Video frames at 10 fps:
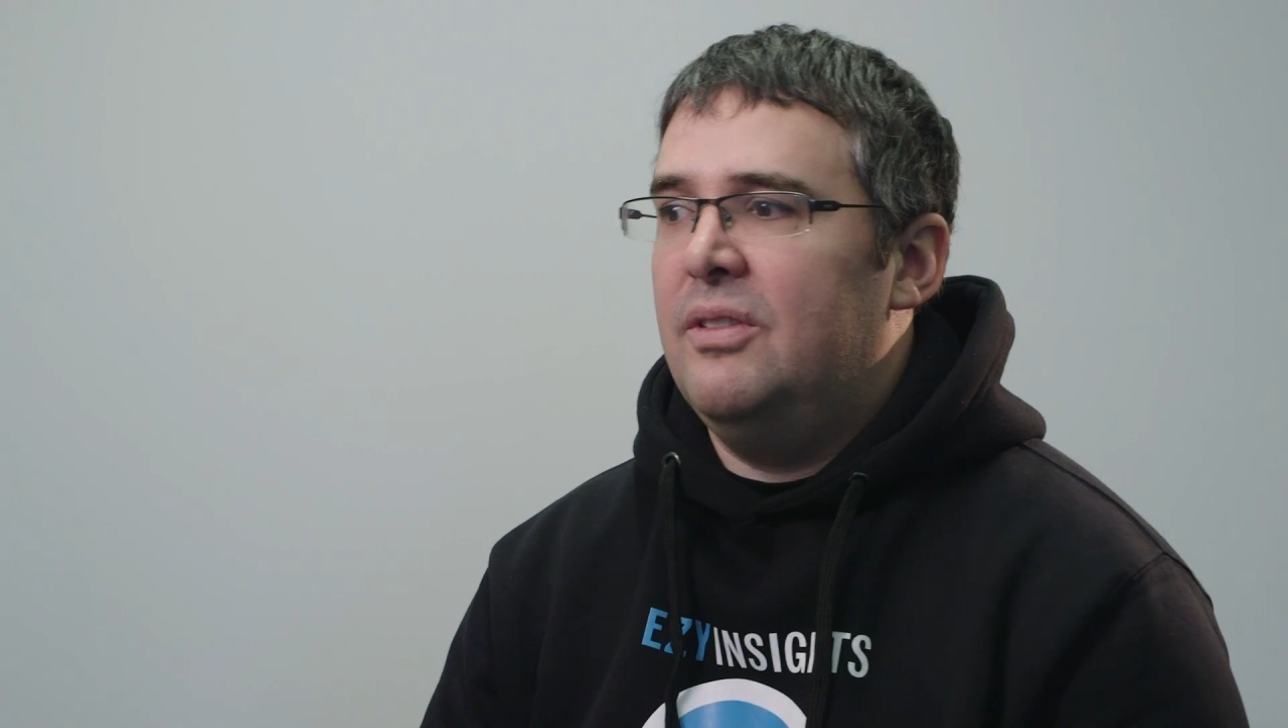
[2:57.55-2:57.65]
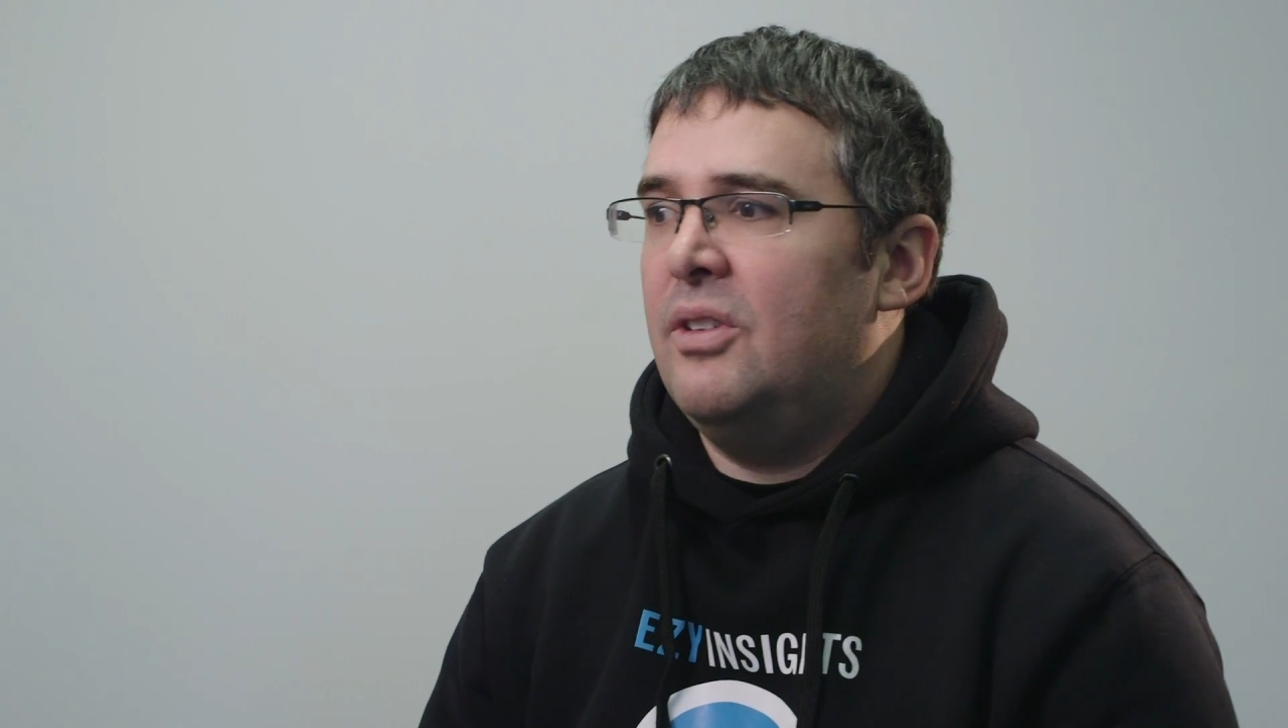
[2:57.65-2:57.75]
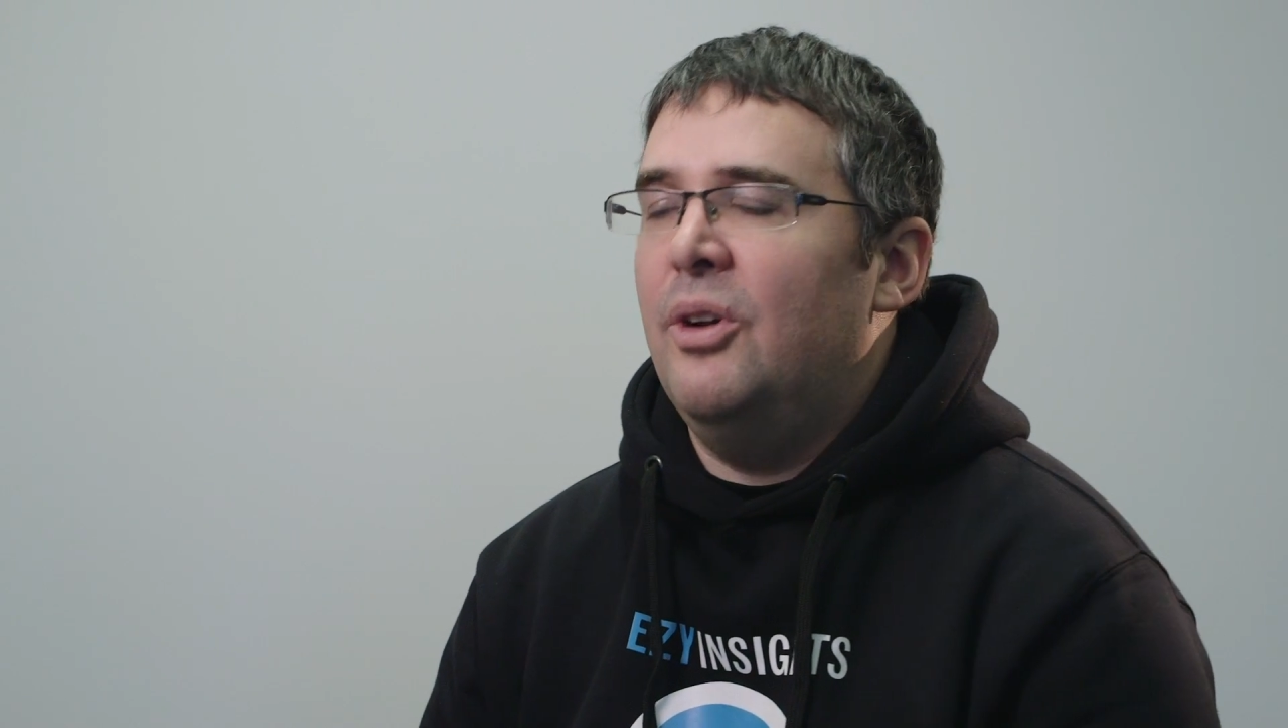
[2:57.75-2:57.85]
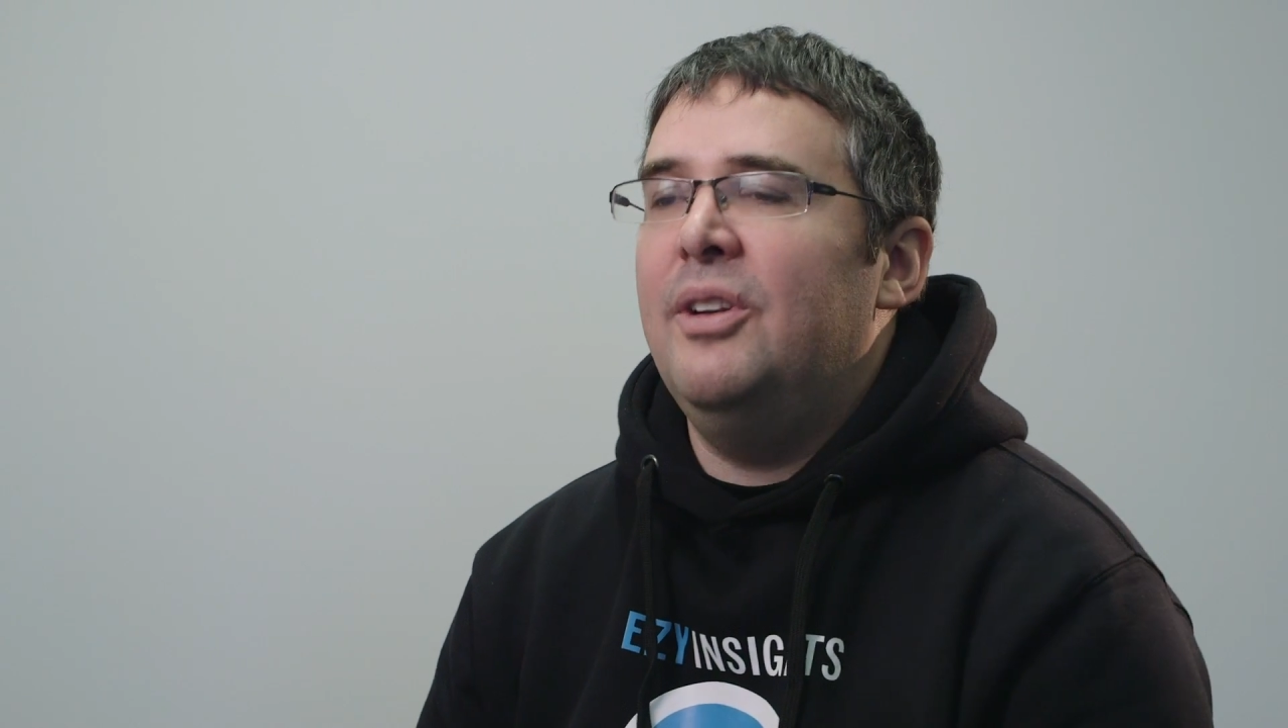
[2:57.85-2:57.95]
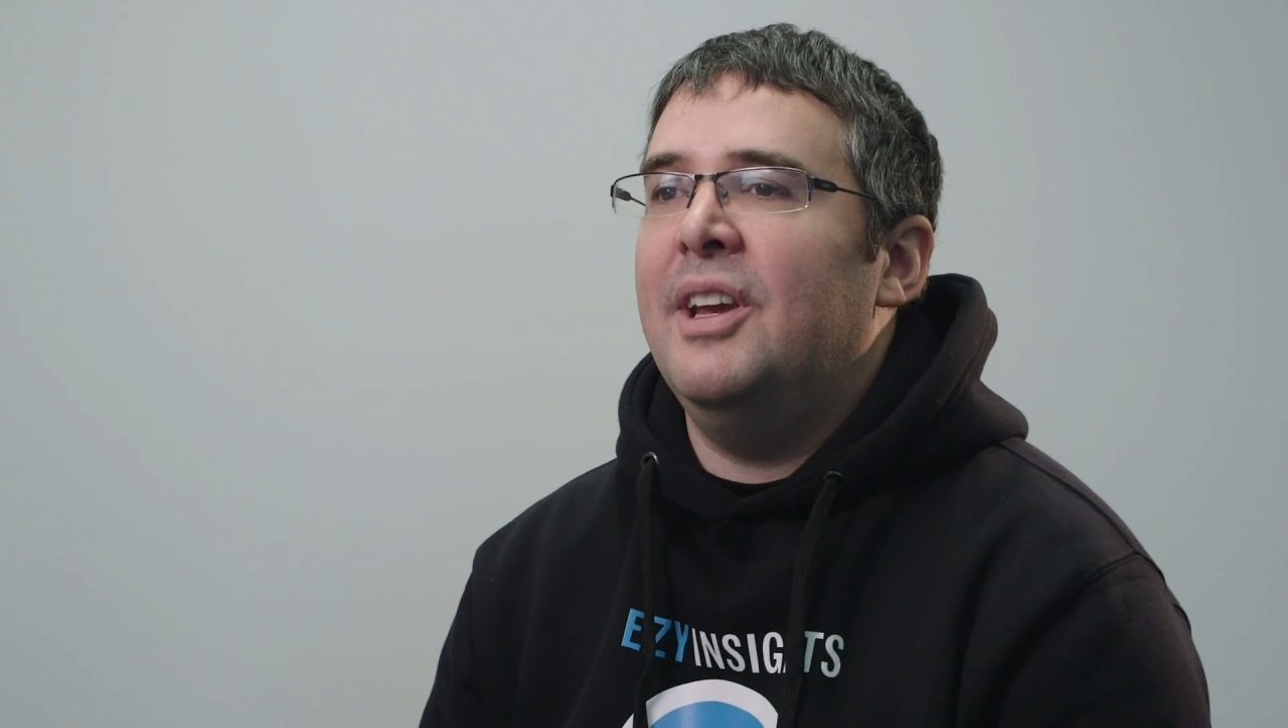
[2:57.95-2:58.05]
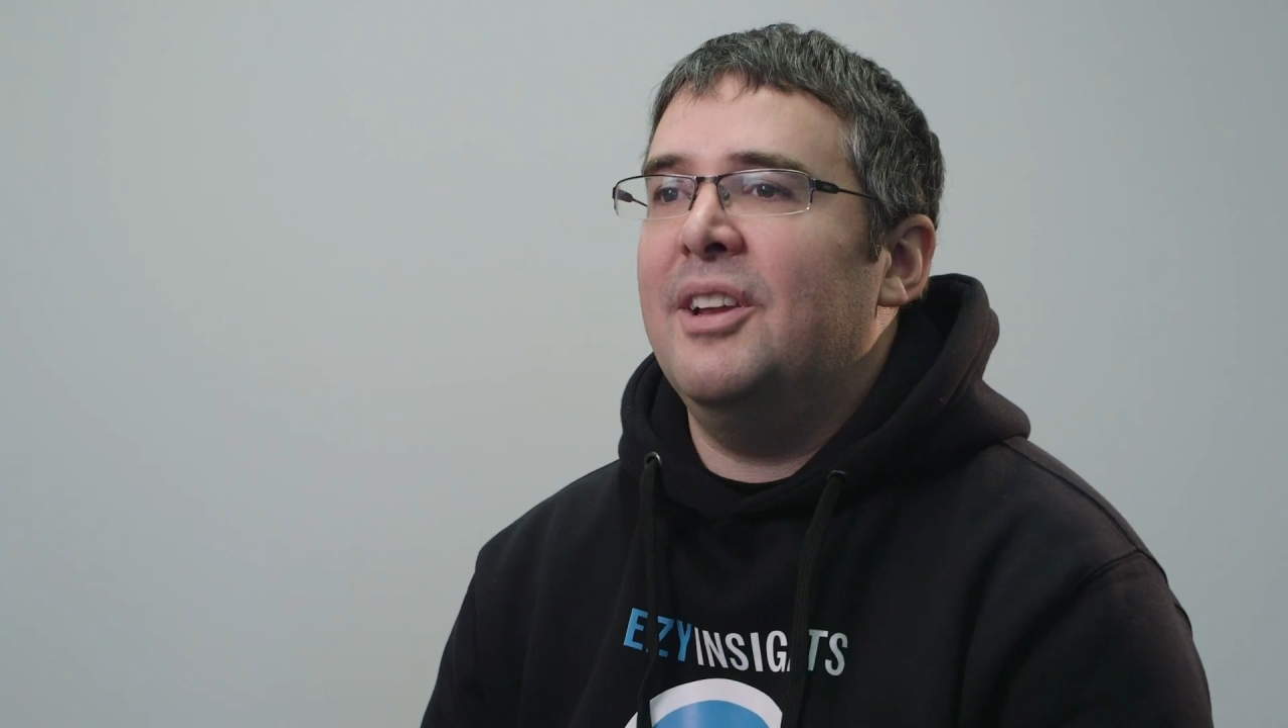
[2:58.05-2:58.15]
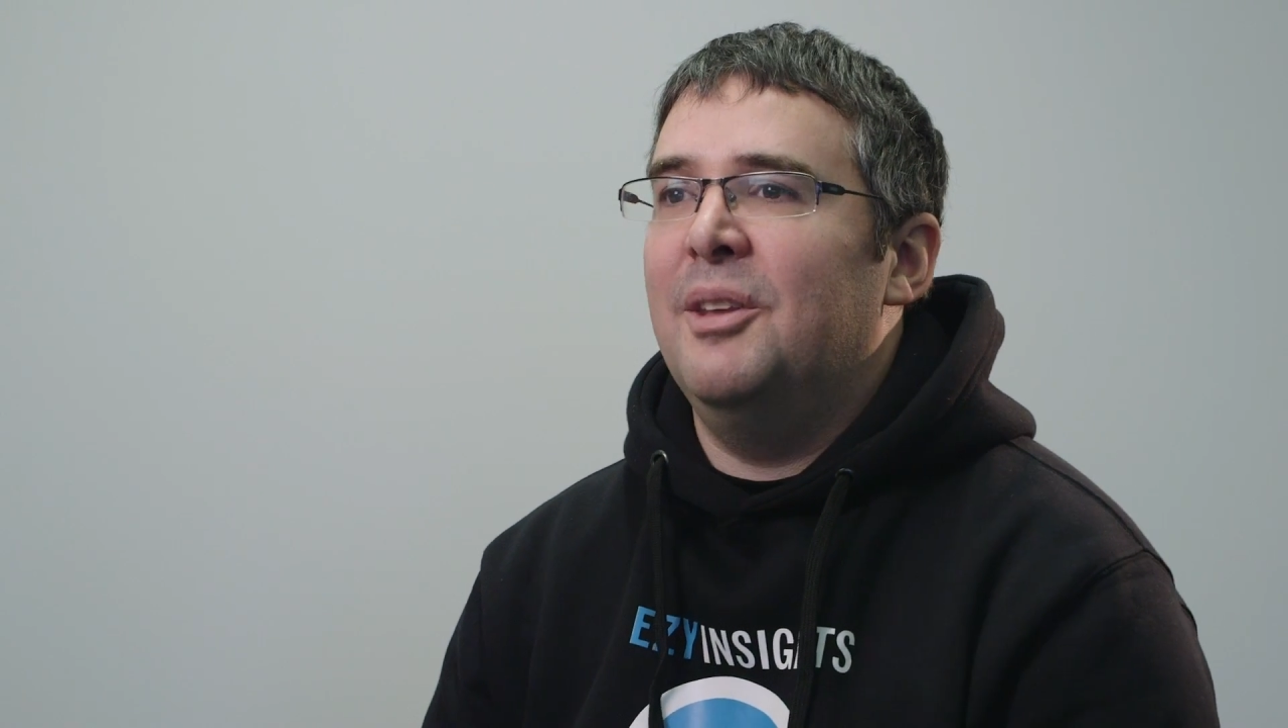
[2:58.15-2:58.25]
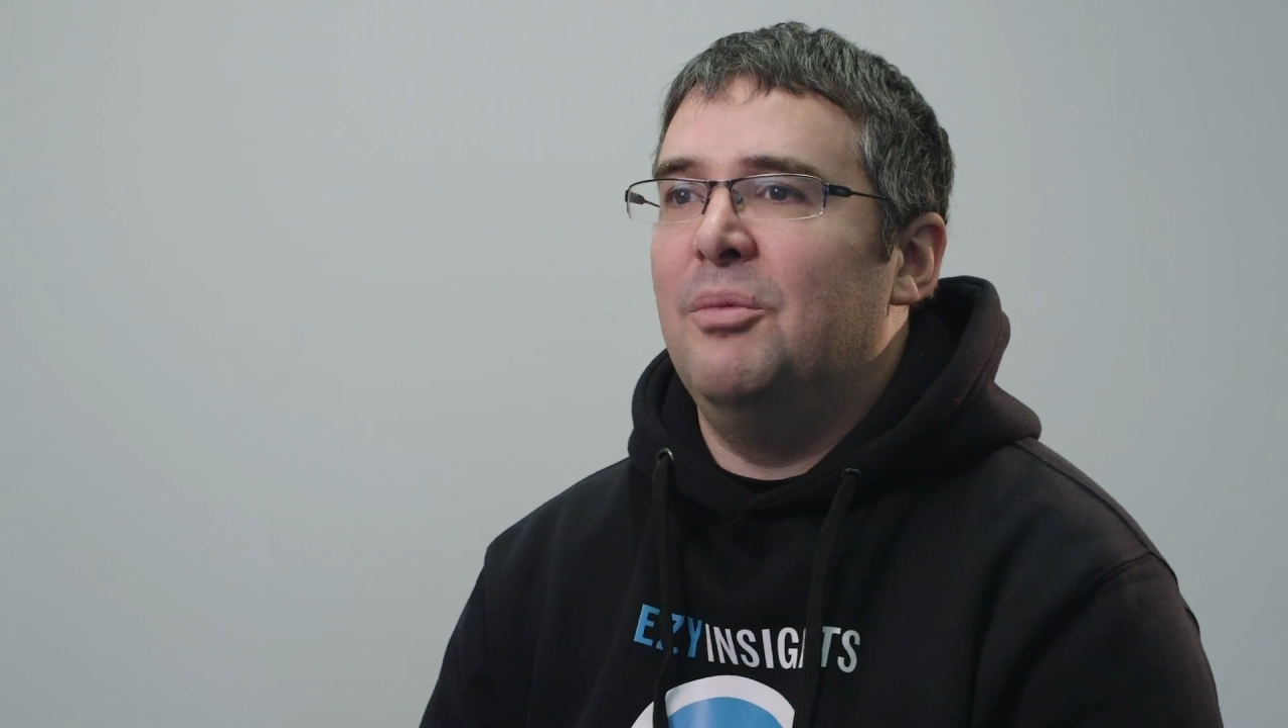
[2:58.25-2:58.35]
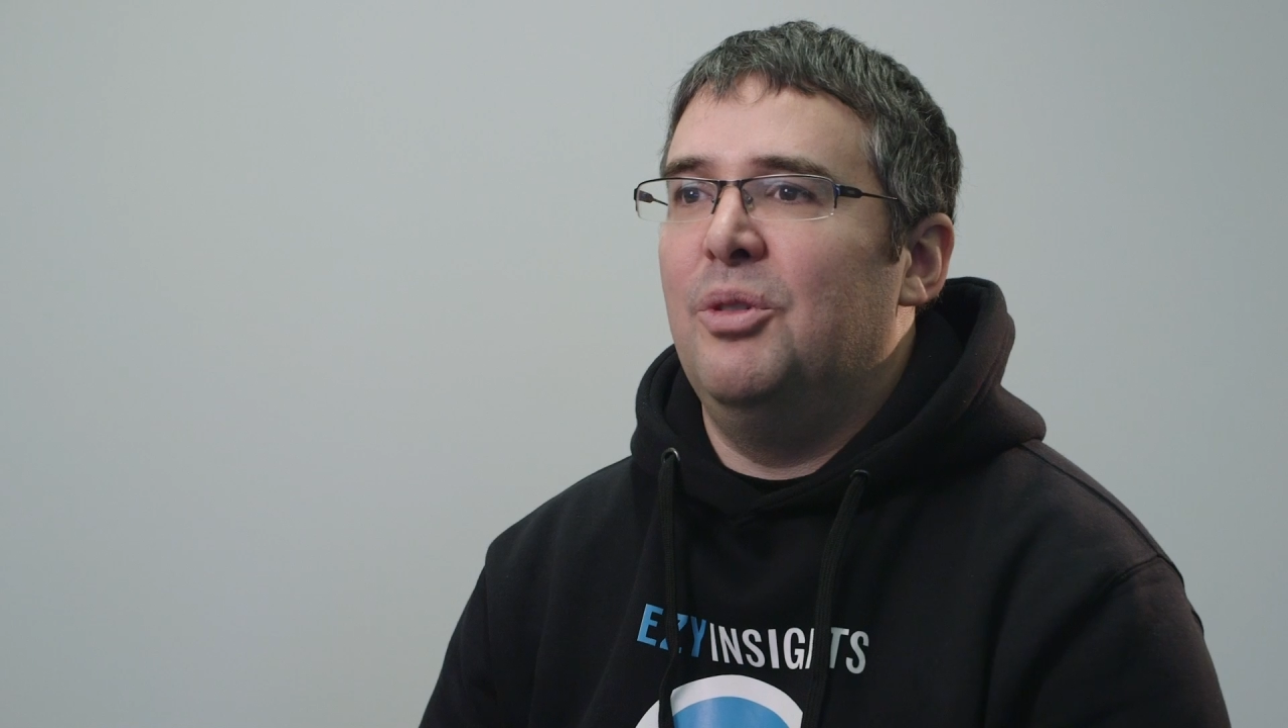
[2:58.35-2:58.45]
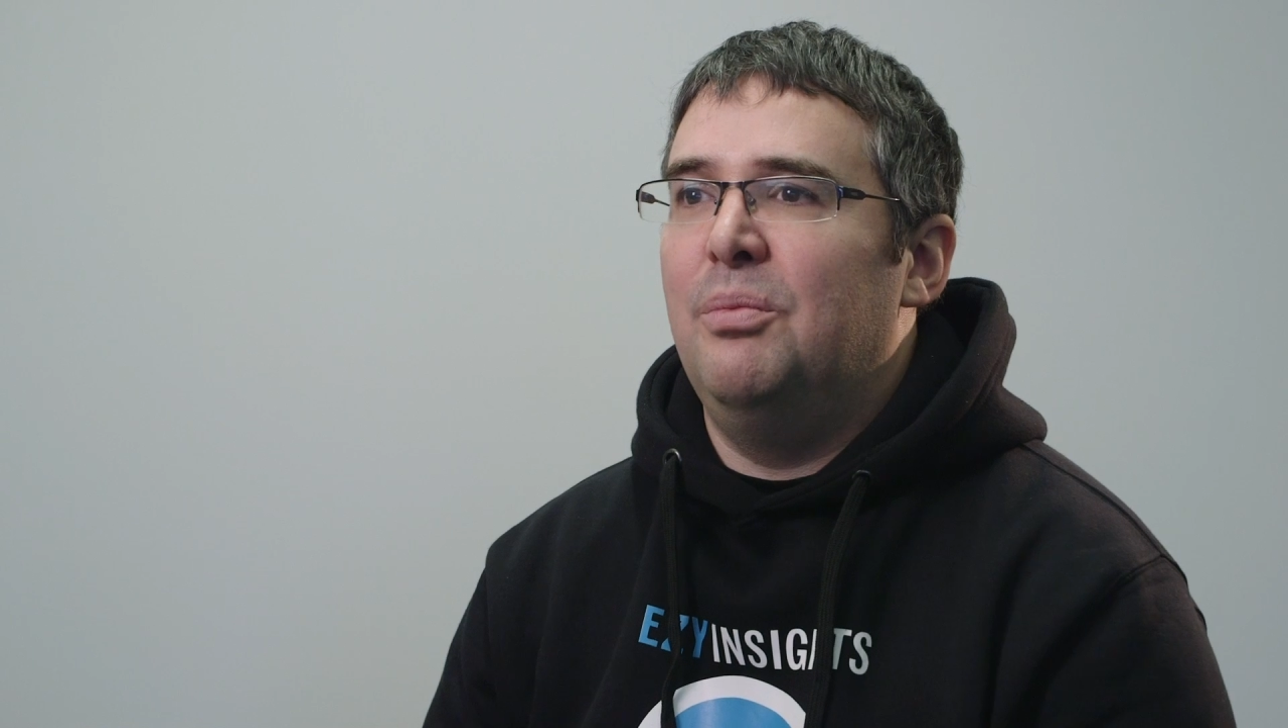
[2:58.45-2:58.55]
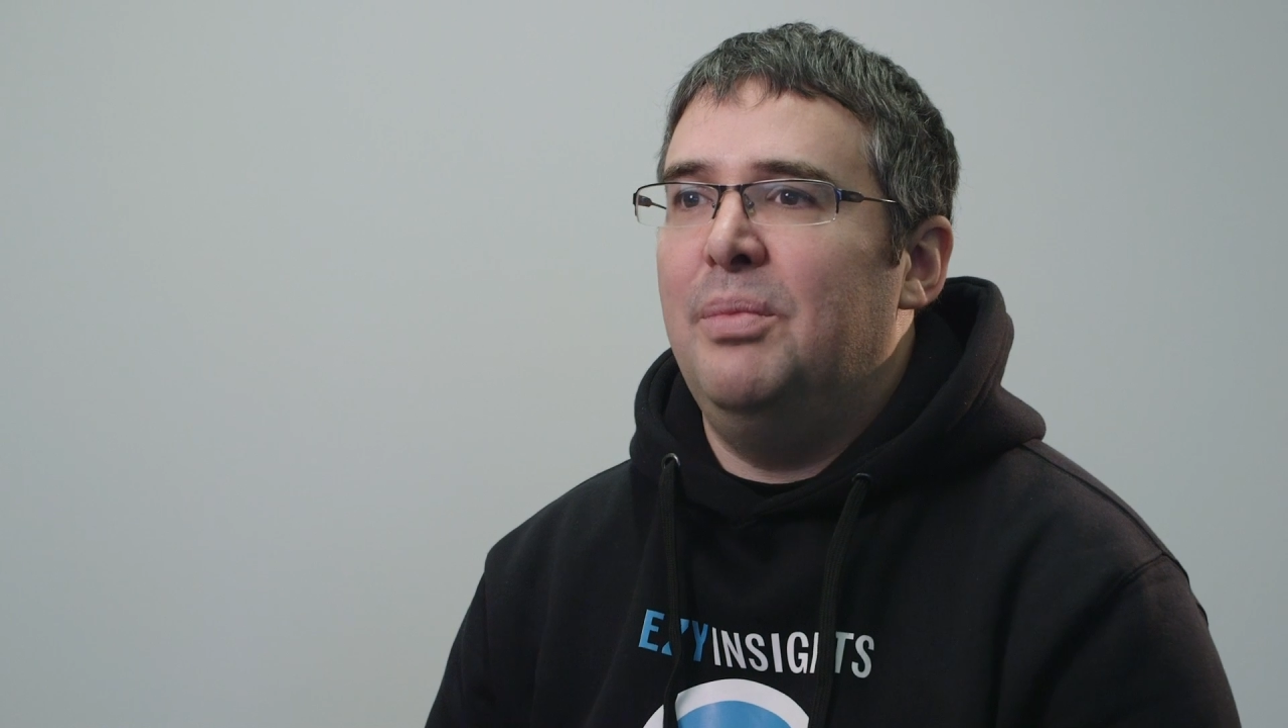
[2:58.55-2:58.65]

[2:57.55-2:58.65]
contact them or